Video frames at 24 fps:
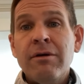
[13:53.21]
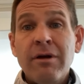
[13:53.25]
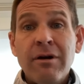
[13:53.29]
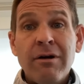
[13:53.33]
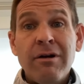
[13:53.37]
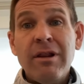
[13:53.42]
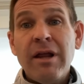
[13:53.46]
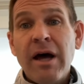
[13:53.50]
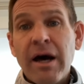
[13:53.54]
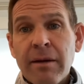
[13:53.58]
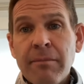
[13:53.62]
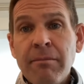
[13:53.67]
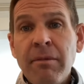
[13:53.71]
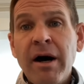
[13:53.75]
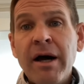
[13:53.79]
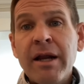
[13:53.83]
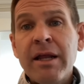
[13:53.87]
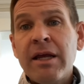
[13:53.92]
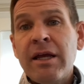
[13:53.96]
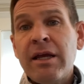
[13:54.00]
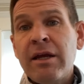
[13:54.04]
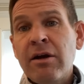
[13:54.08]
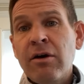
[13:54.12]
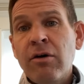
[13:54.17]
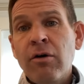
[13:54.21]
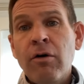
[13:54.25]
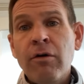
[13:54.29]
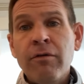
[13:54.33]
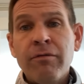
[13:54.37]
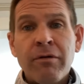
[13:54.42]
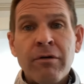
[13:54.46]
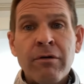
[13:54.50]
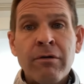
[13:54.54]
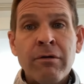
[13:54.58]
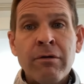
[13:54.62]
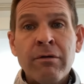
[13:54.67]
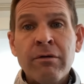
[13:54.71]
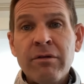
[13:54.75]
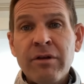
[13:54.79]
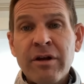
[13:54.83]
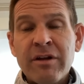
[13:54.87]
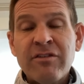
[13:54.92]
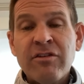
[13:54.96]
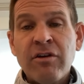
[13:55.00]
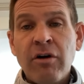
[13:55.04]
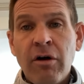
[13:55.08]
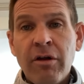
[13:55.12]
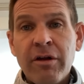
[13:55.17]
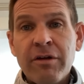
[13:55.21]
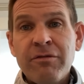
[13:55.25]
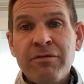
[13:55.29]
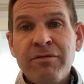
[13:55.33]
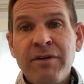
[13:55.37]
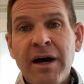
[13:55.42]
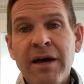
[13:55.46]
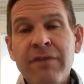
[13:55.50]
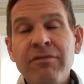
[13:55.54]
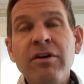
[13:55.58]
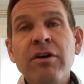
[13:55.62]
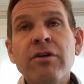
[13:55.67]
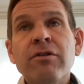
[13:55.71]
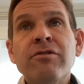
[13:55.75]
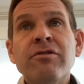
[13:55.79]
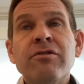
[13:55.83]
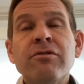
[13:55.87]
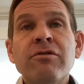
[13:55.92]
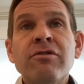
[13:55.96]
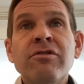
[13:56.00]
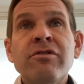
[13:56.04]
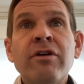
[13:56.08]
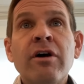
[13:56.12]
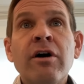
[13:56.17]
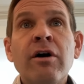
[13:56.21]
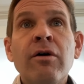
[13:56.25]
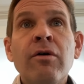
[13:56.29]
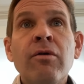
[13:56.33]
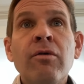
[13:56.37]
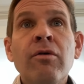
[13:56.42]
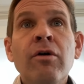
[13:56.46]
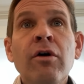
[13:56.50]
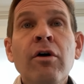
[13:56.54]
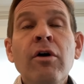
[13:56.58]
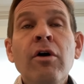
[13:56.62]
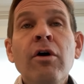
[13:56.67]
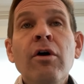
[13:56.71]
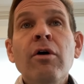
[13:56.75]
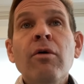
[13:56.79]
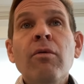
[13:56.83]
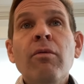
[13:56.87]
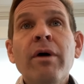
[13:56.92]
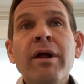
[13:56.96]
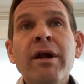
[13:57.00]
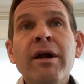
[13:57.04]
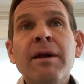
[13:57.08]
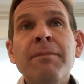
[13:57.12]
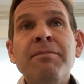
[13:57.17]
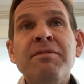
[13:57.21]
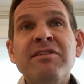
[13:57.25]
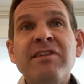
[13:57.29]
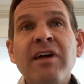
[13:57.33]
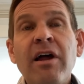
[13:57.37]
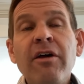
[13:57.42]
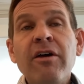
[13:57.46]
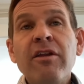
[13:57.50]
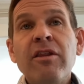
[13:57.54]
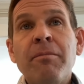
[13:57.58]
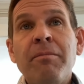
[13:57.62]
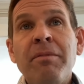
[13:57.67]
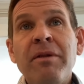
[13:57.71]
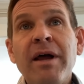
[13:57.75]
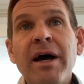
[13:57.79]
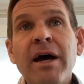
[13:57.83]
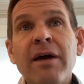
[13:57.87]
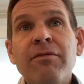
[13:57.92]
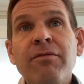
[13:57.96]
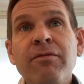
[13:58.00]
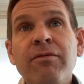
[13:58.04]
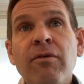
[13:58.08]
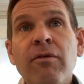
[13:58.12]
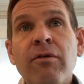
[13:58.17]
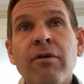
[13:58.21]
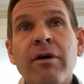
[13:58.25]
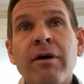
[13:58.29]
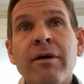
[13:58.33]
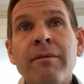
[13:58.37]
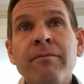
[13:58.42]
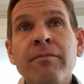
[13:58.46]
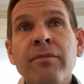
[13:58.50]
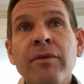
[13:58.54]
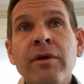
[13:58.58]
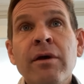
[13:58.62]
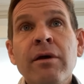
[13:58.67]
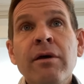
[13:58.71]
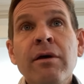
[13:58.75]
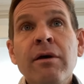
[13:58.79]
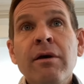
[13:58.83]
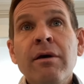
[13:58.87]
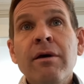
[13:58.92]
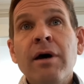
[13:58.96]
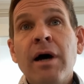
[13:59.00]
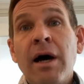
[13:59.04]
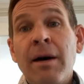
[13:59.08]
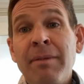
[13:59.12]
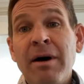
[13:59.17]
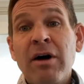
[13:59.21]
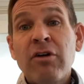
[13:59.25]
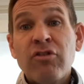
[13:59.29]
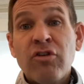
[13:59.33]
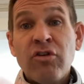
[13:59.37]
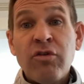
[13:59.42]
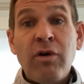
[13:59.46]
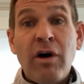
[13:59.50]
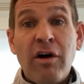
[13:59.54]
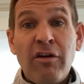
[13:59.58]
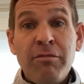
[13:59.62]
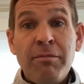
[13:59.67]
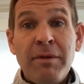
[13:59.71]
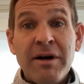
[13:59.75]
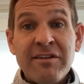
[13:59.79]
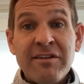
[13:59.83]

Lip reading: a lot of money over, let's call it 5 years or so. We ended up selling the platform about 12